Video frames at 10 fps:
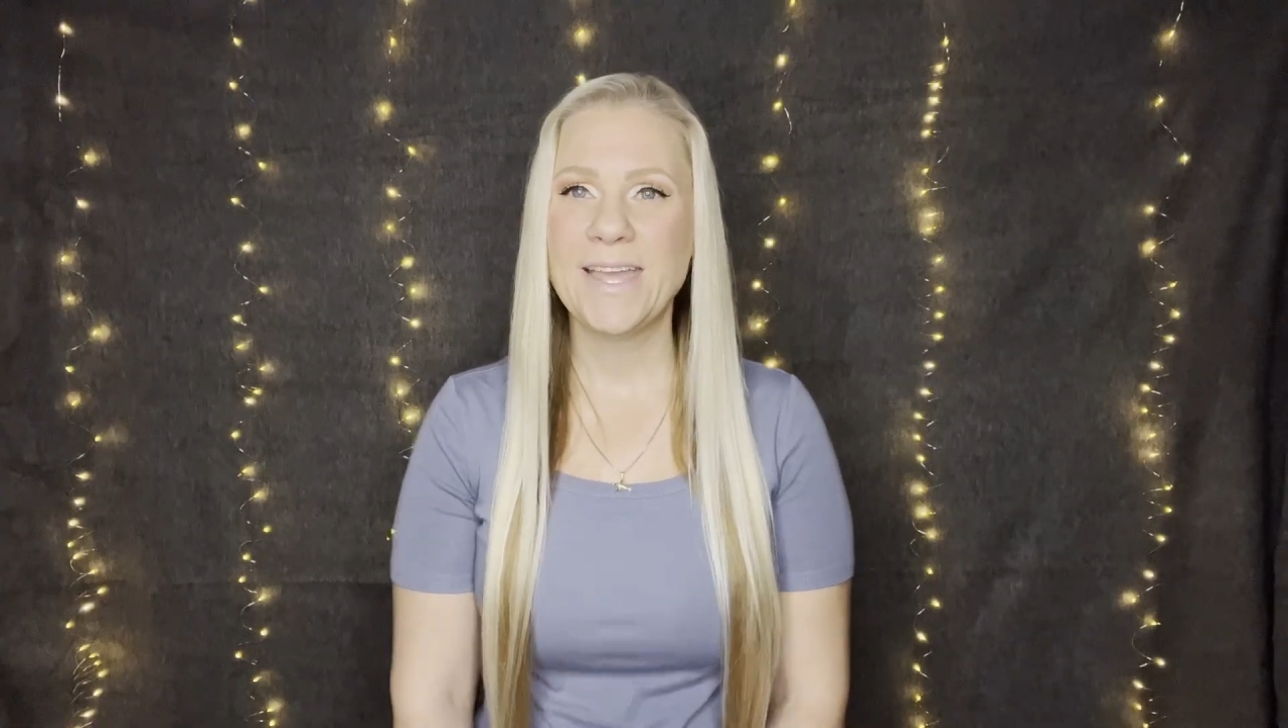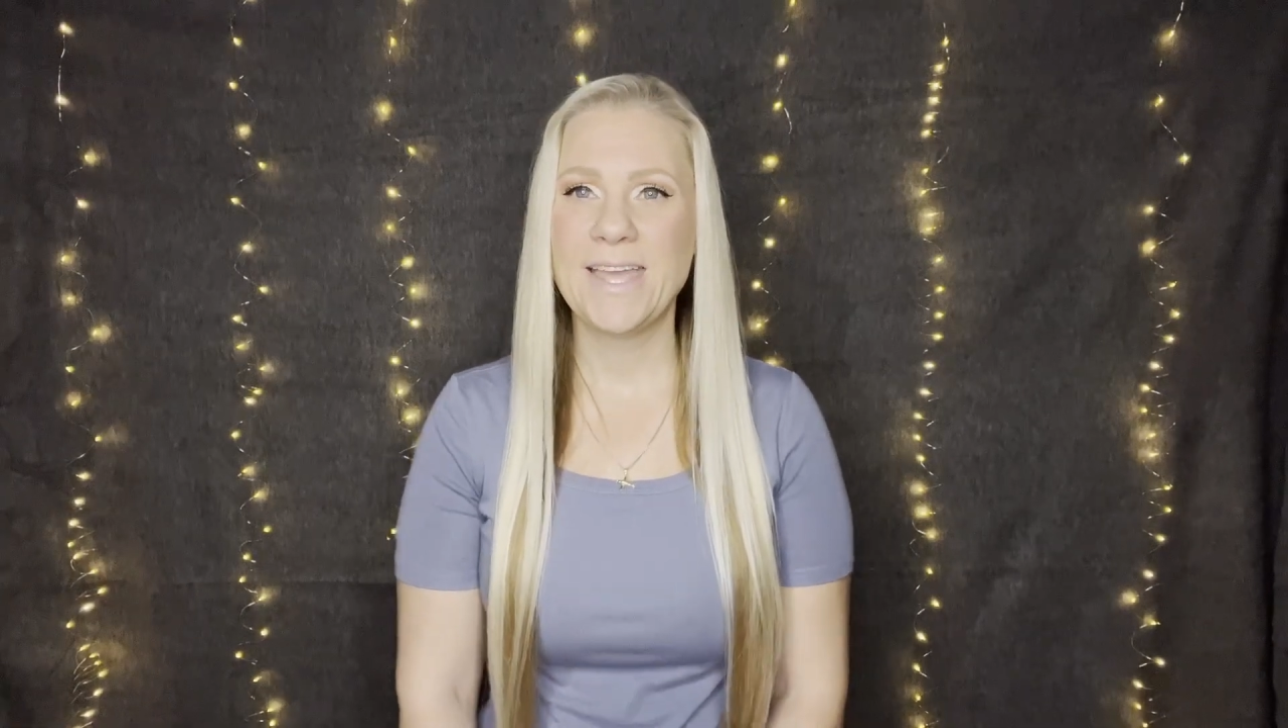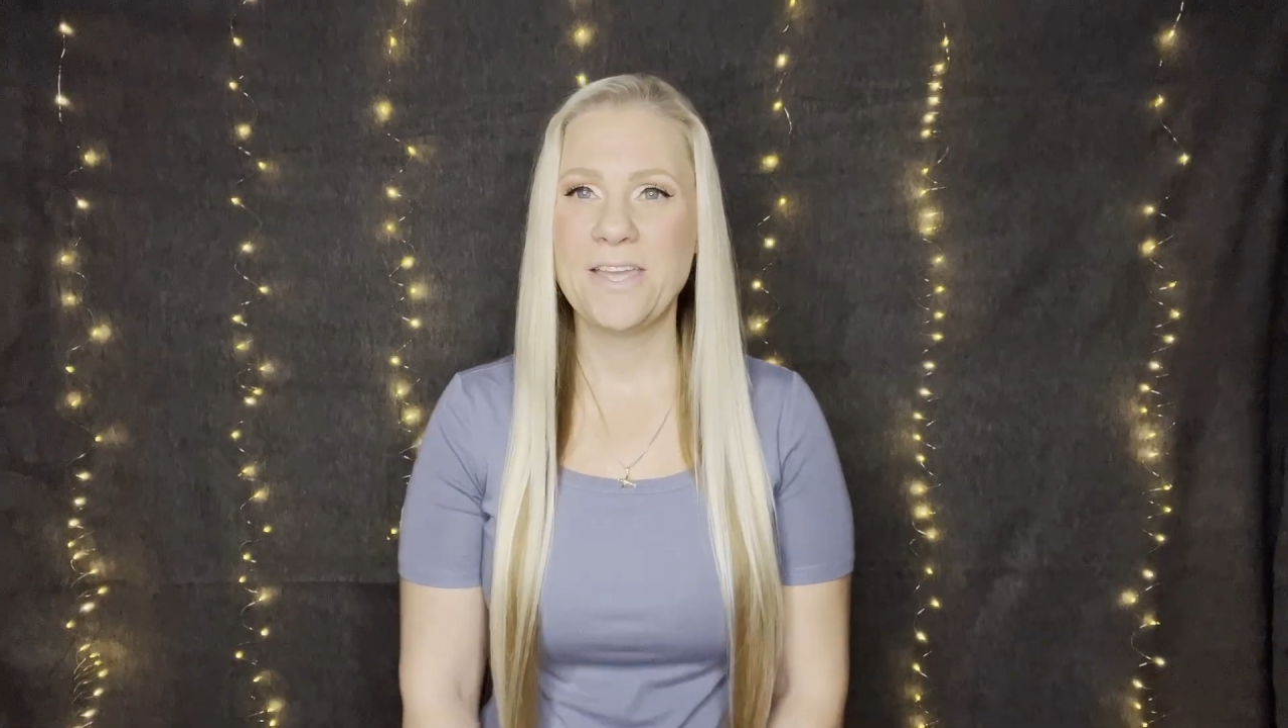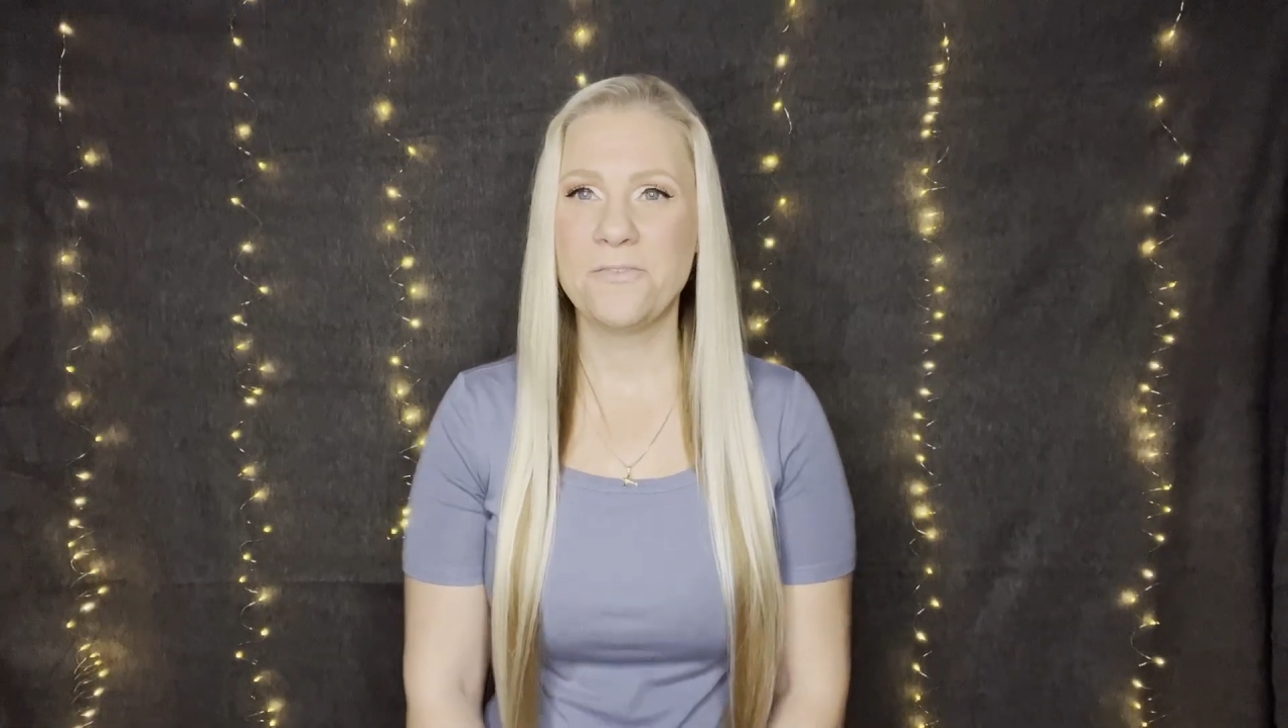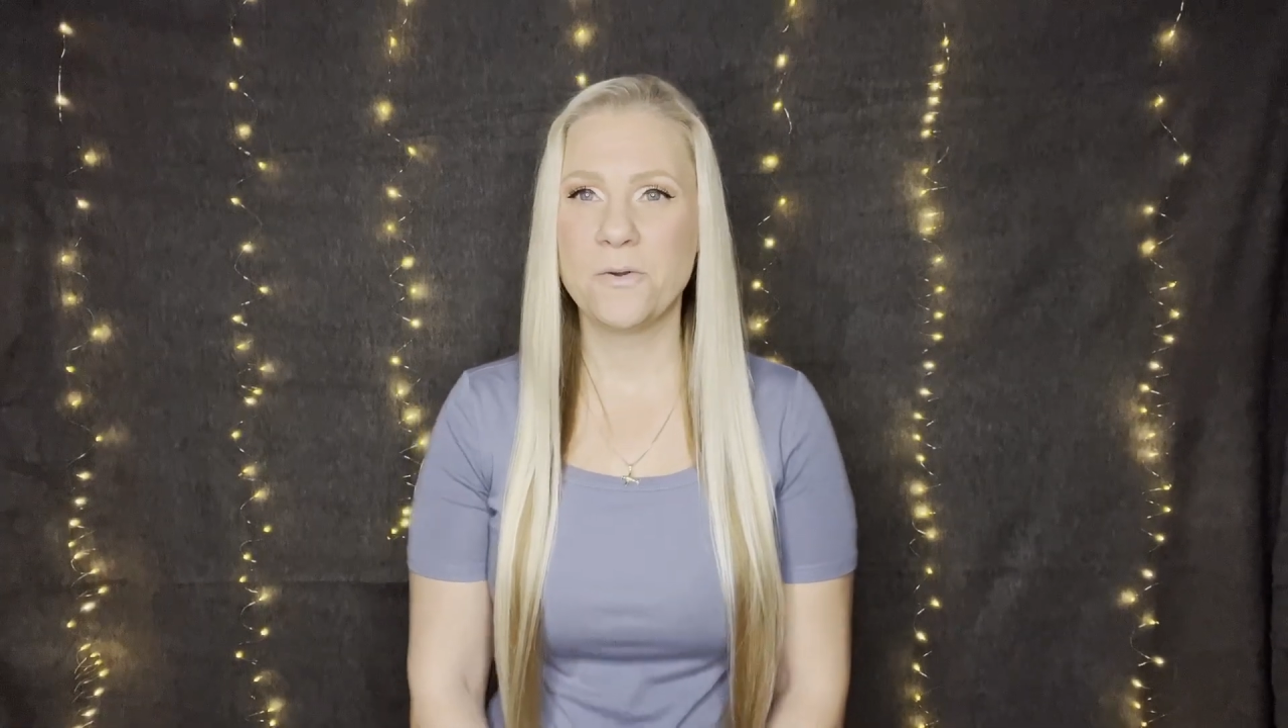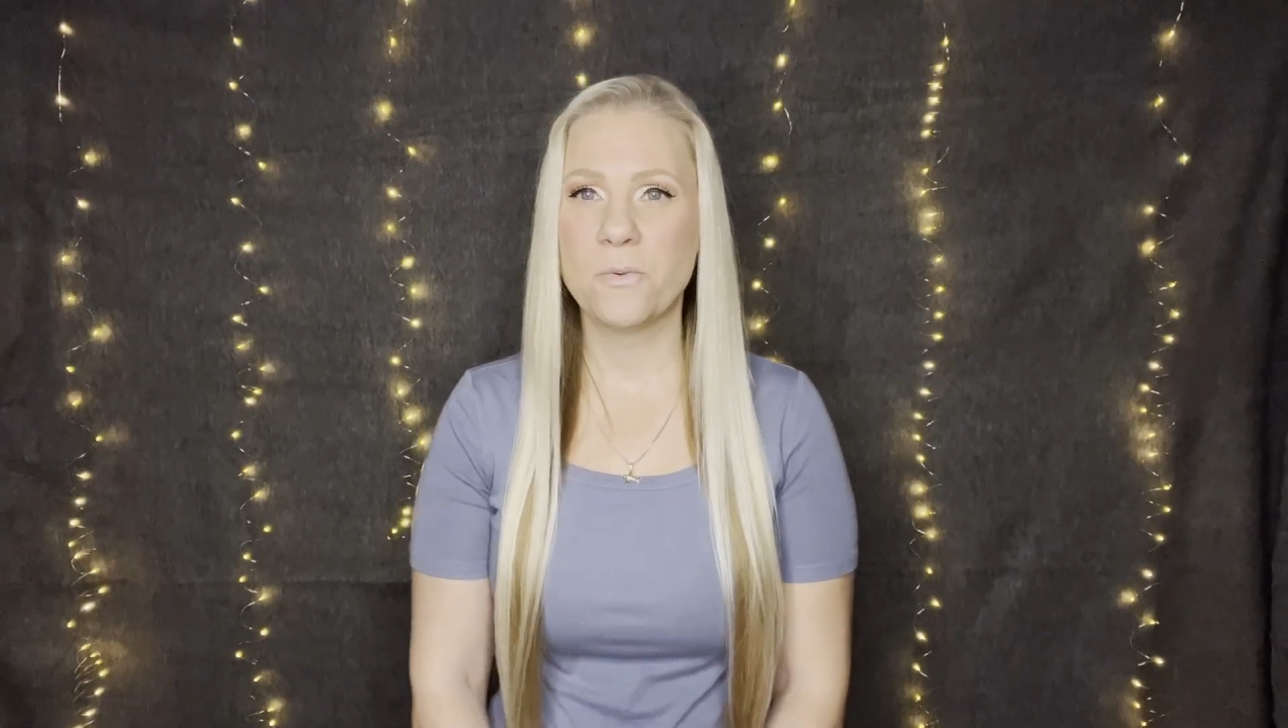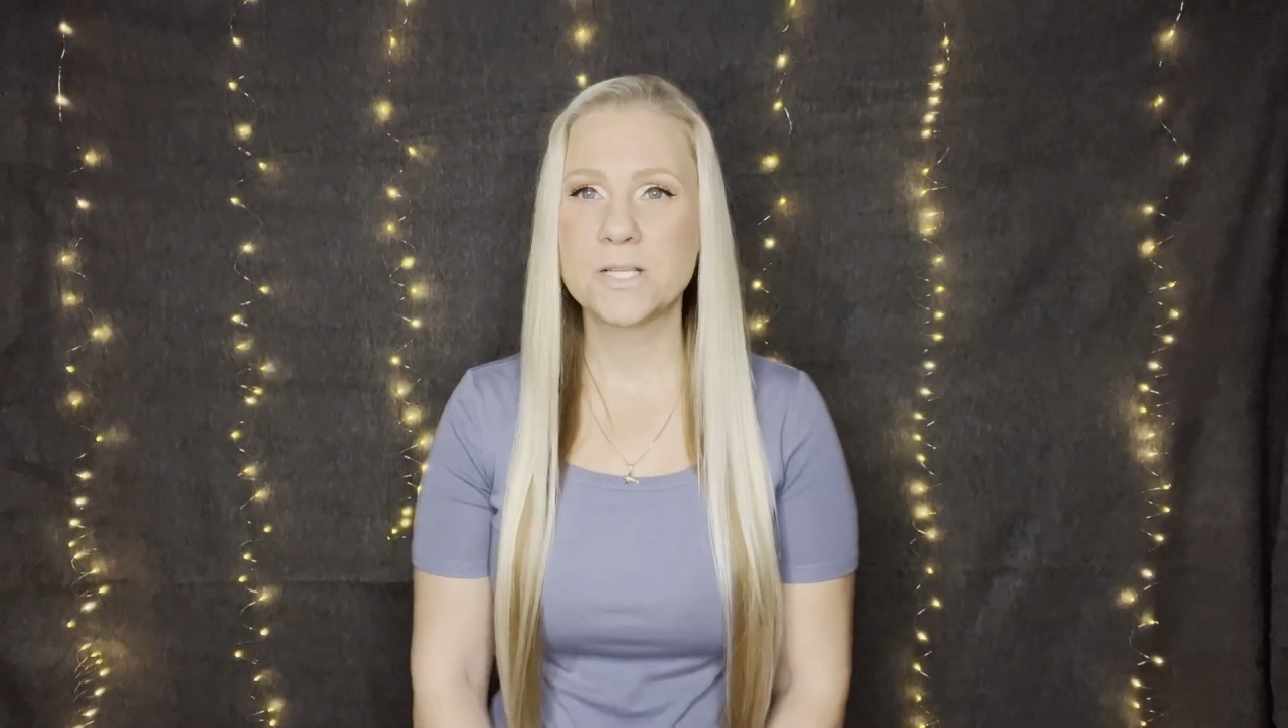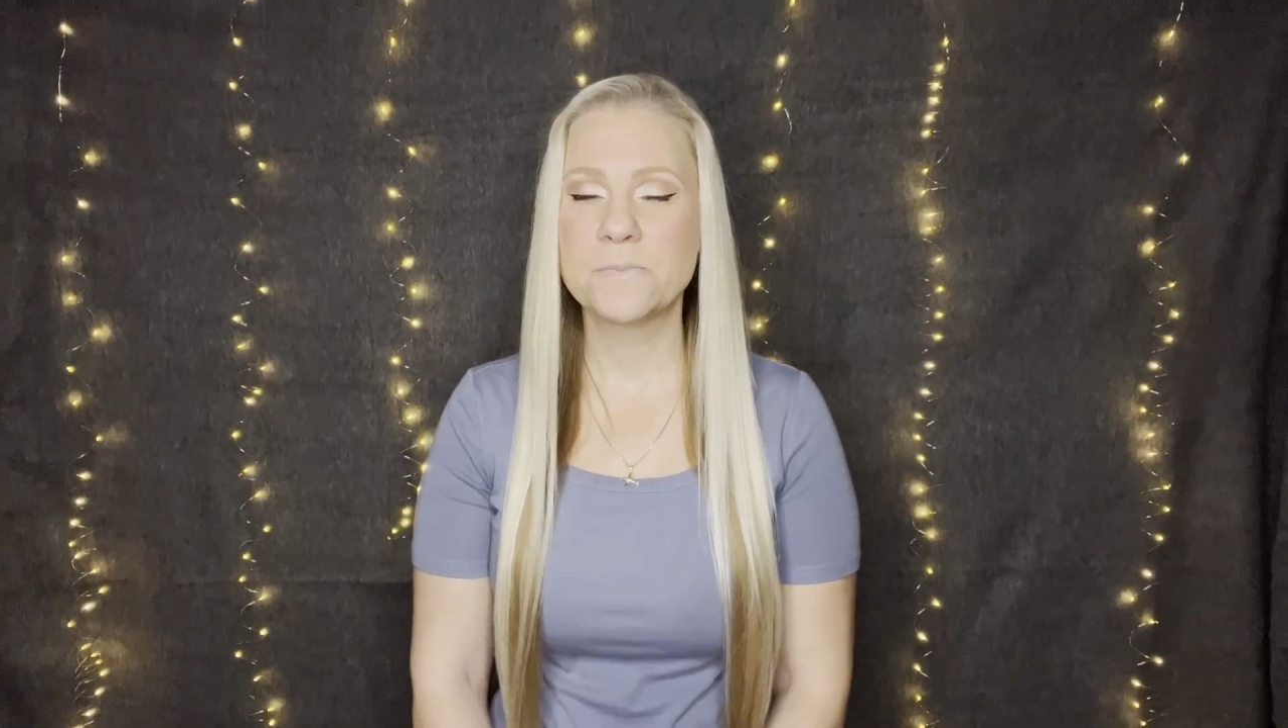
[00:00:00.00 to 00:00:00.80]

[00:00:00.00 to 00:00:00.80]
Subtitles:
If it was,